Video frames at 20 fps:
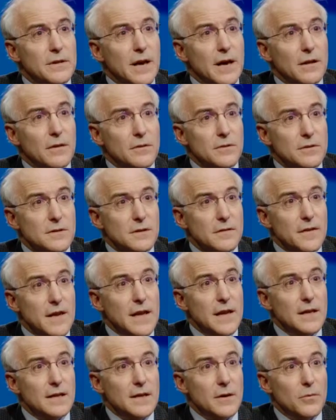dollars of
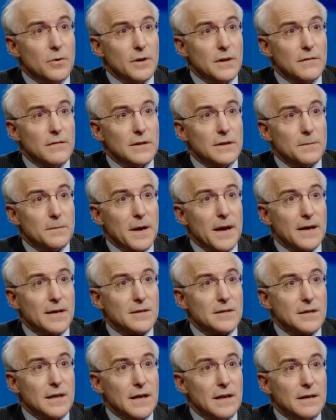aid that we're giving to
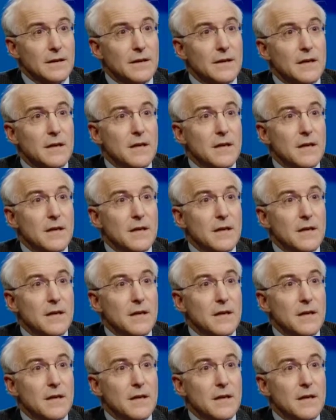Pakistan.